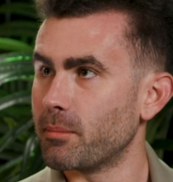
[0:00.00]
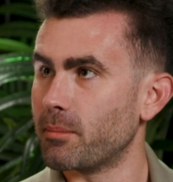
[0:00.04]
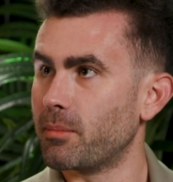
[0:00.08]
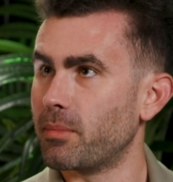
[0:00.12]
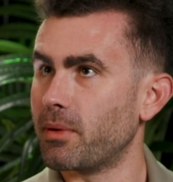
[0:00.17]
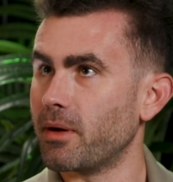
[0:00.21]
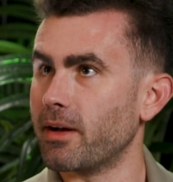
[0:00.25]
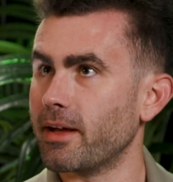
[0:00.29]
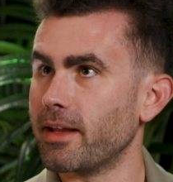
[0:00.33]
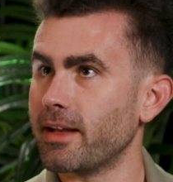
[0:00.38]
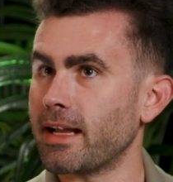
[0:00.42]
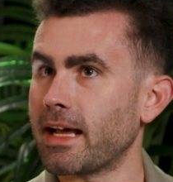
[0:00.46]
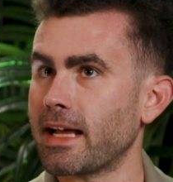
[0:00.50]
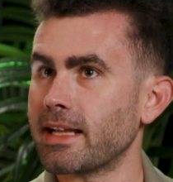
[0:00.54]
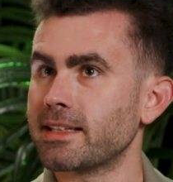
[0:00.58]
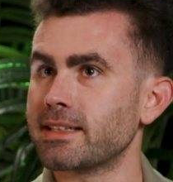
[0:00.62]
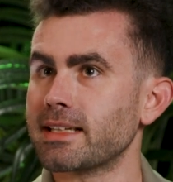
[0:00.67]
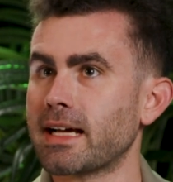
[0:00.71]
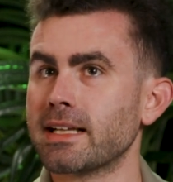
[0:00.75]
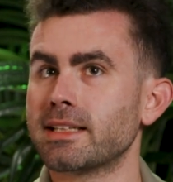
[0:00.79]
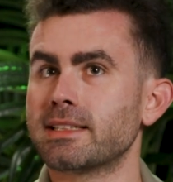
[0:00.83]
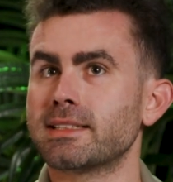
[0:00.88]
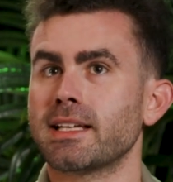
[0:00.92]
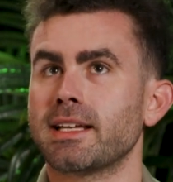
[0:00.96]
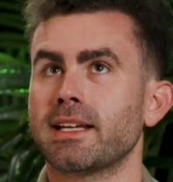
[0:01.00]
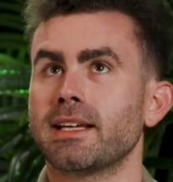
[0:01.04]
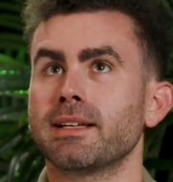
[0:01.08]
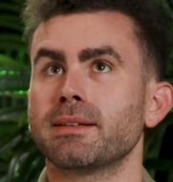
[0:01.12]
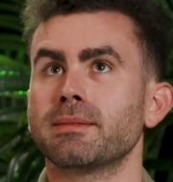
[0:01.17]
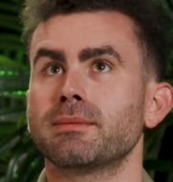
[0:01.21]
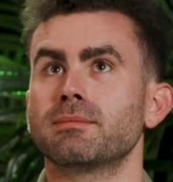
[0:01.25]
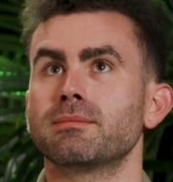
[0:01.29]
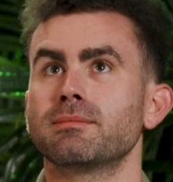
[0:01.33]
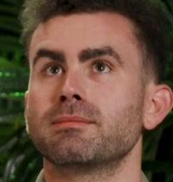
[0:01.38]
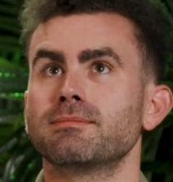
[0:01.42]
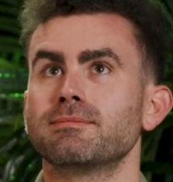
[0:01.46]
But I'd
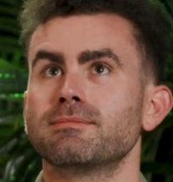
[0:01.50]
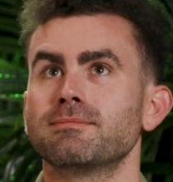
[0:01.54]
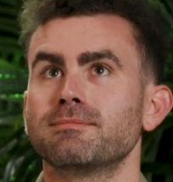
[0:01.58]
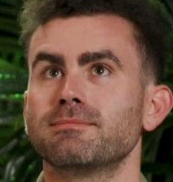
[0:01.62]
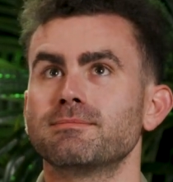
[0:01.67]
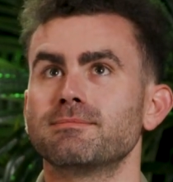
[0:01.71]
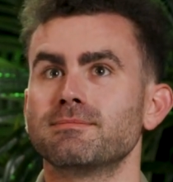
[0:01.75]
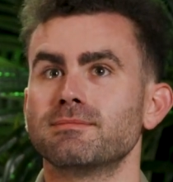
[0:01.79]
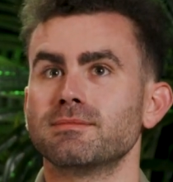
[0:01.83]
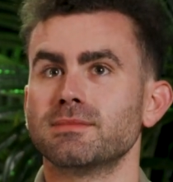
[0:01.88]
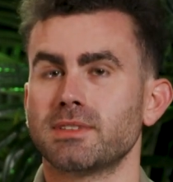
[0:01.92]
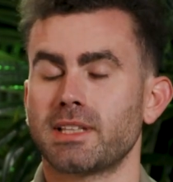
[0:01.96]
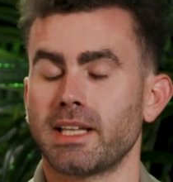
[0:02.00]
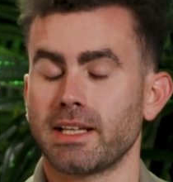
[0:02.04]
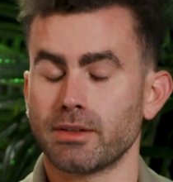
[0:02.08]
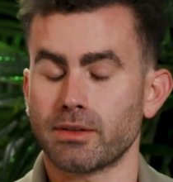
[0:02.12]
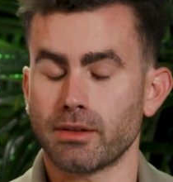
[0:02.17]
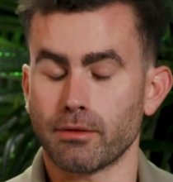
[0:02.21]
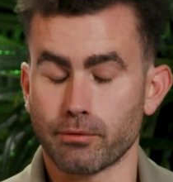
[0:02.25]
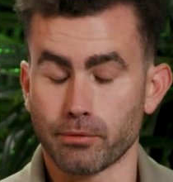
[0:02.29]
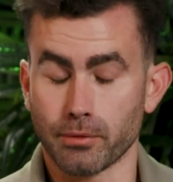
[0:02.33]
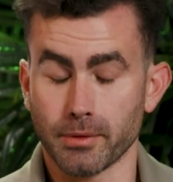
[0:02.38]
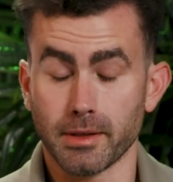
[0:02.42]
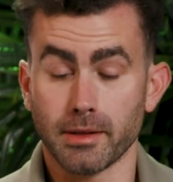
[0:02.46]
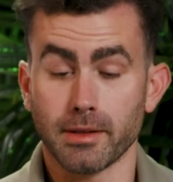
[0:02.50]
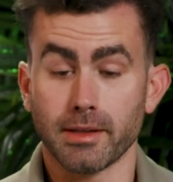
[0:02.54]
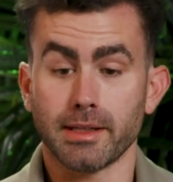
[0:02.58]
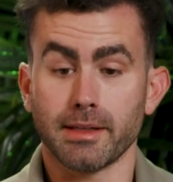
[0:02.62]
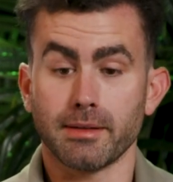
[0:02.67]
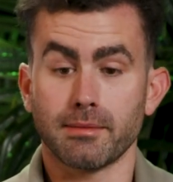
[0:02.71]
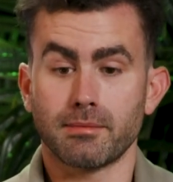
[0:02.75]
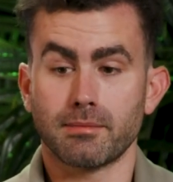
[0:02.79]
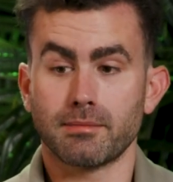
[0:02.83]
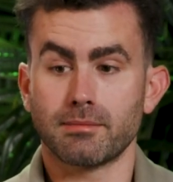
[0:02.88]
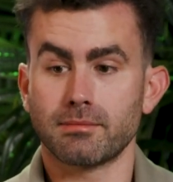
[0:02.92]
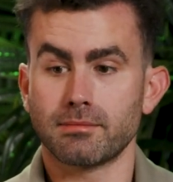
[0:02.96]
say things have really